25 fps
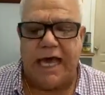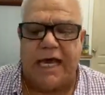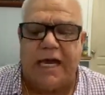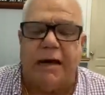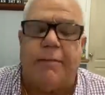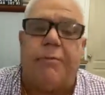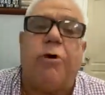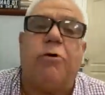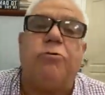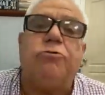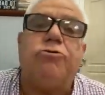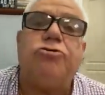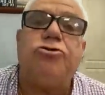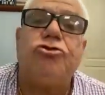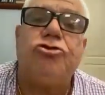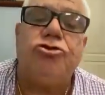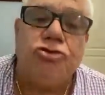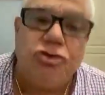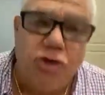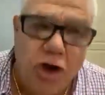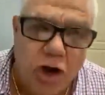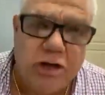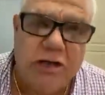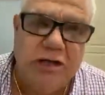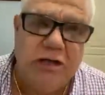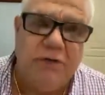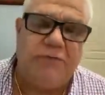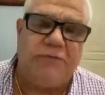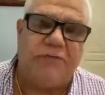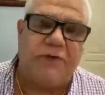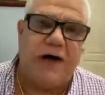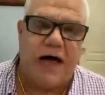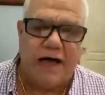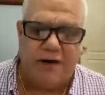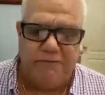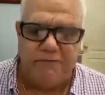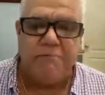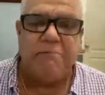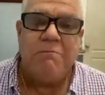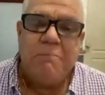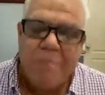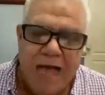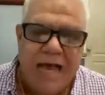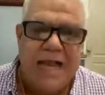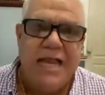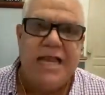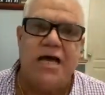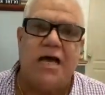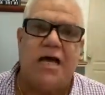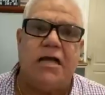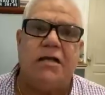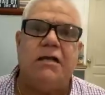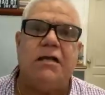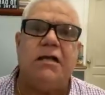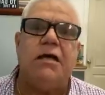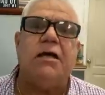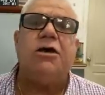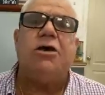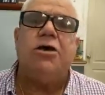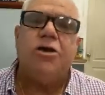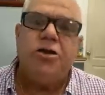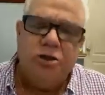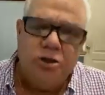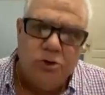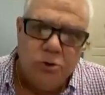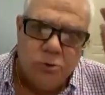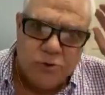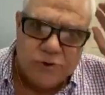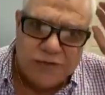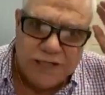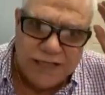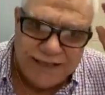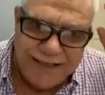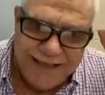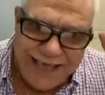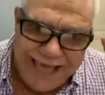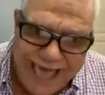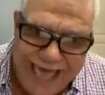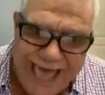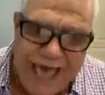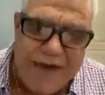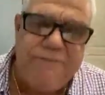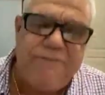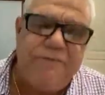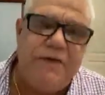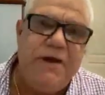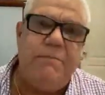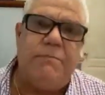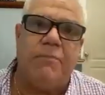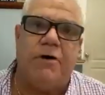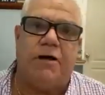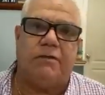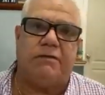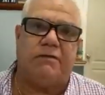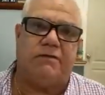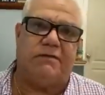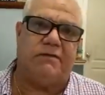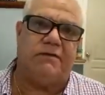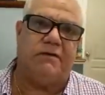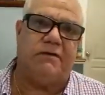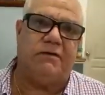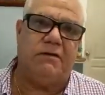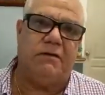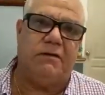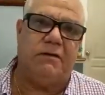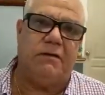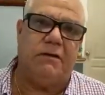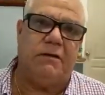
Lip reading: And about 35 million use it every month.